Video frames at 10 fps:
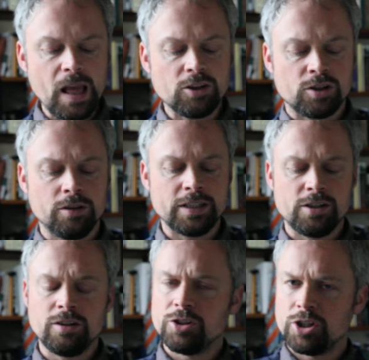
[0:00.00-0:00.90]
So
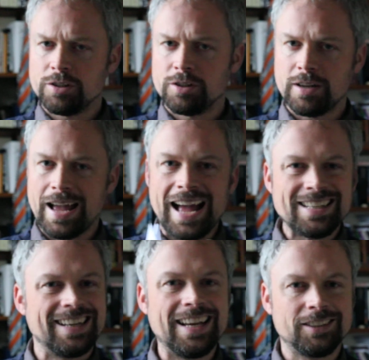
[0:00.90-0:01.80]
not just at
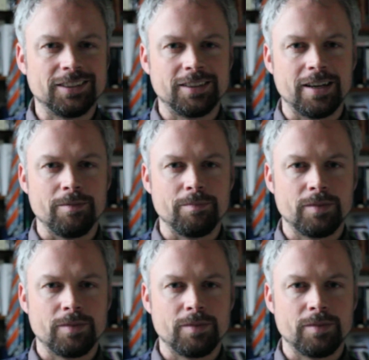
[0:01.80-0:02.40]
election time